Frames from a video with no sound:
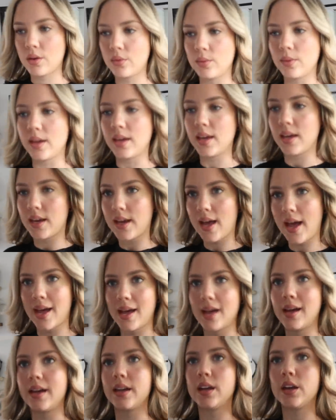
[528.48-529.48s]
We
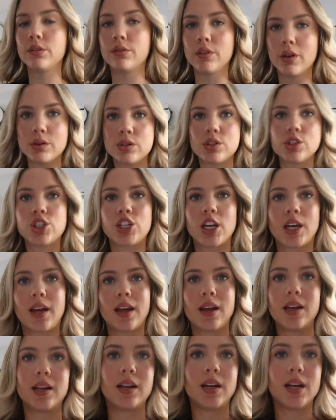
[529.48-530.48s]
had a roast
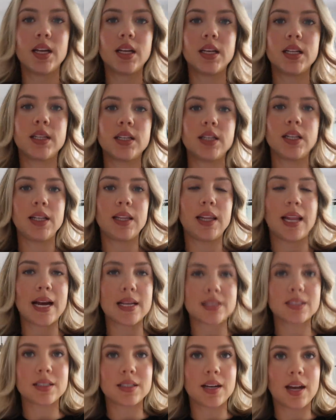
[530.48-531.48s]
chicken
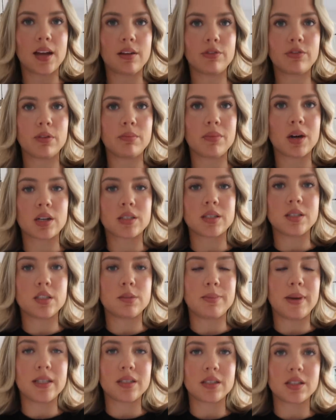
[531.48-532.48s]
last night from Marks and
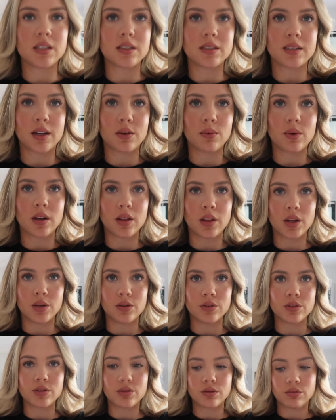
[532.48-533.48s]
Spencer's, like one of
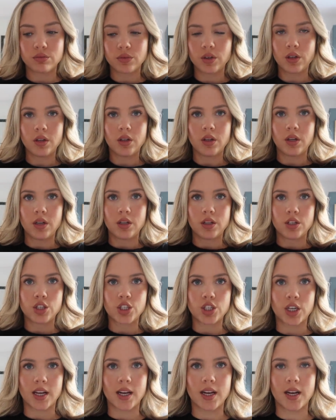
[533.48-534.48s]
those
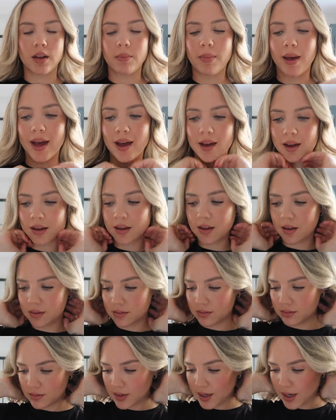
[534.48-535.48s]
chicken in a bag
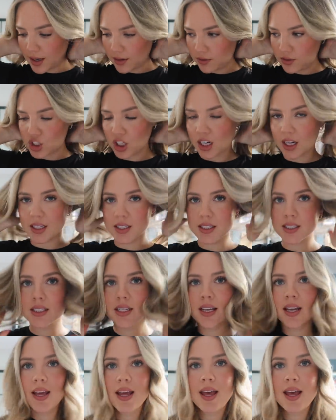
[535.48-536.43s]
kind of chickens.